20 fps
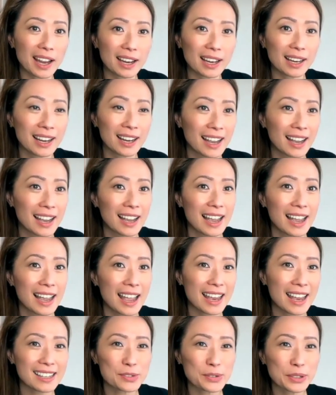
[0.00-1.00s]
And it's really
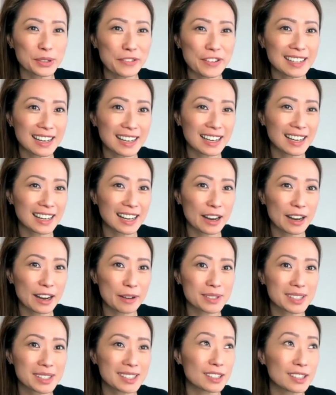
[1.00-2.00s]
fascinating. I'm
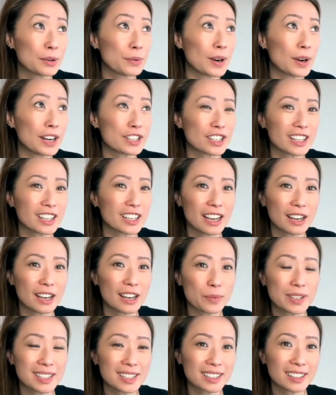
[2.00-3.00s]
still watching it. And
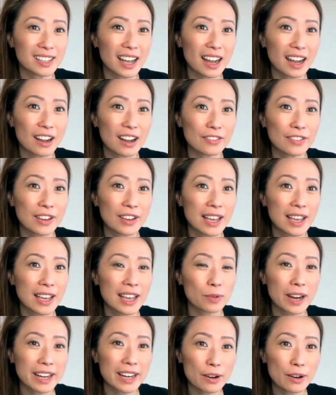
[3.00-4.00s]
we still have,
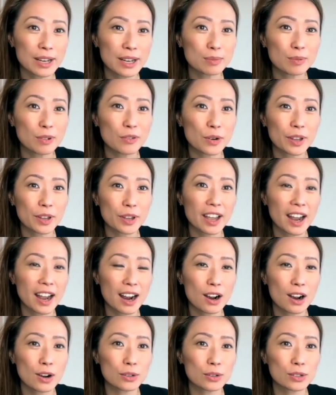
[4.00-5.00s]
right now, he's before the
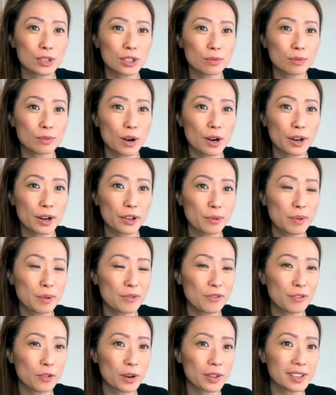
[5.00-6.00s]
House. Tomorrow, he'll be
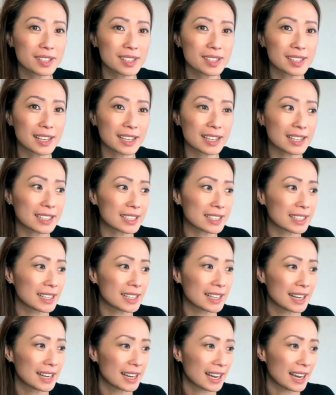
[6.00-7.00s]
before the Senate.
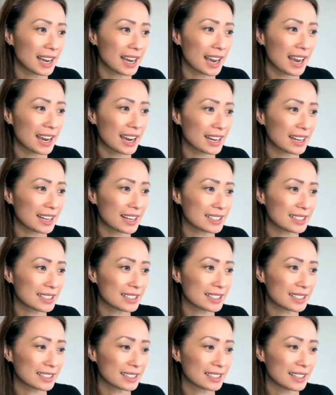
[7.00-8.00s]
And
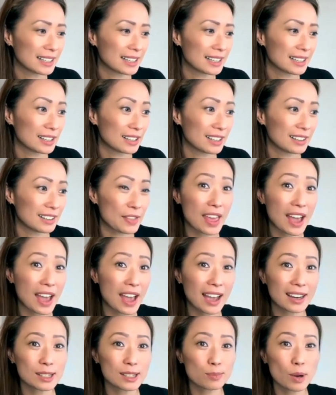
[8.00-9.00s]

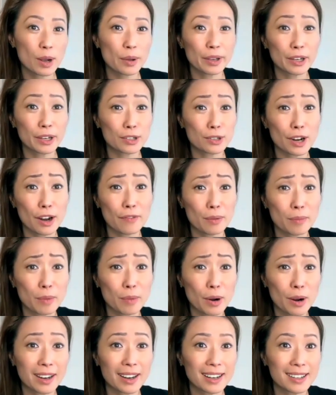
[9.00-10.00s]
that is probably going to drive the
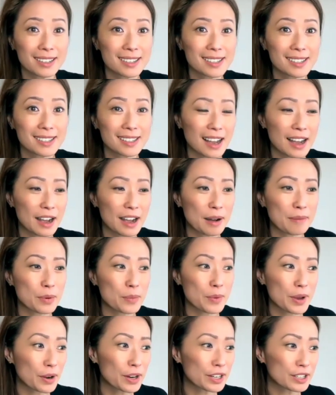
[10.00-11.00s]
markets. Um, but
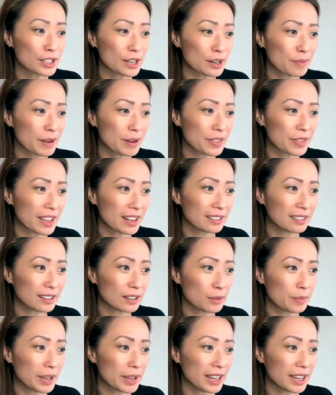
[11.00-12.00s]
we are going to talk about that a little
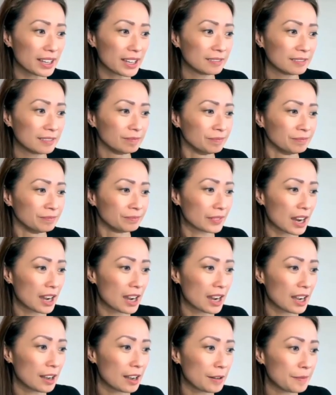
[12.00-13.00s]
bit
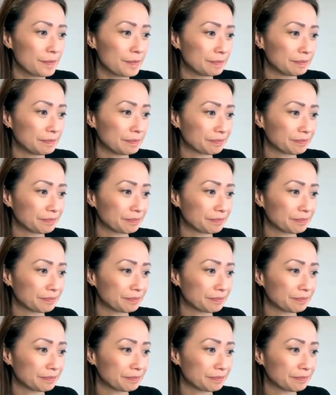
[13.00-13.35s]
um,